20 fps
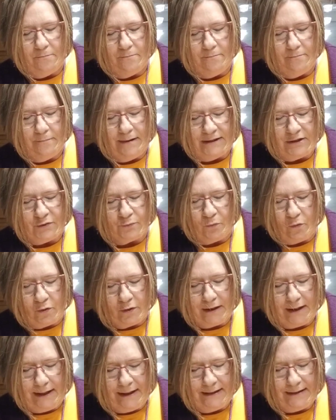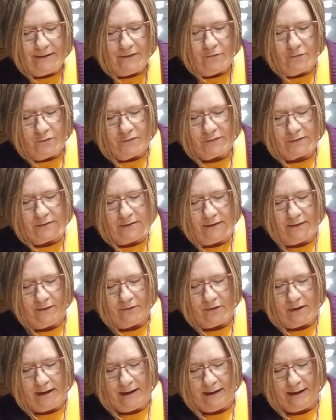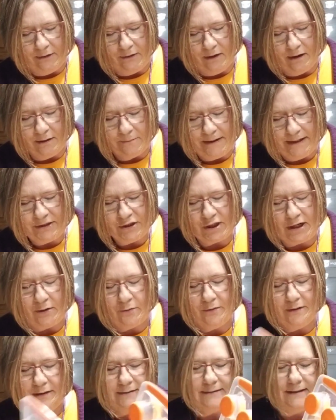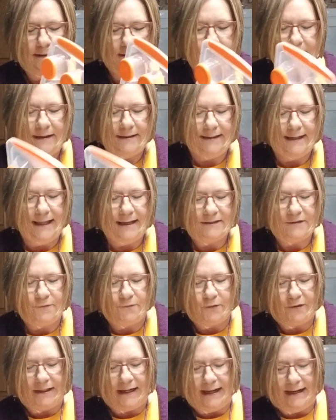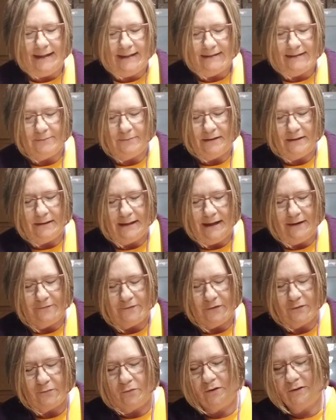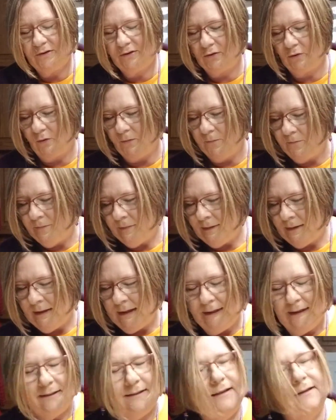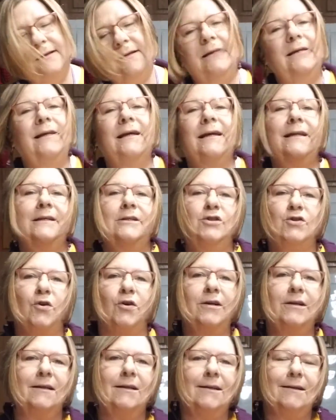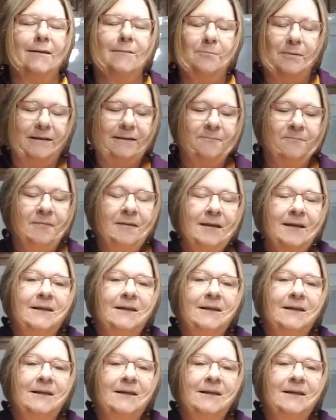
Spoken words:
much water I use or how long my shower is, it might last for Dan as well afterwards. So then he can enjoy it a little bit.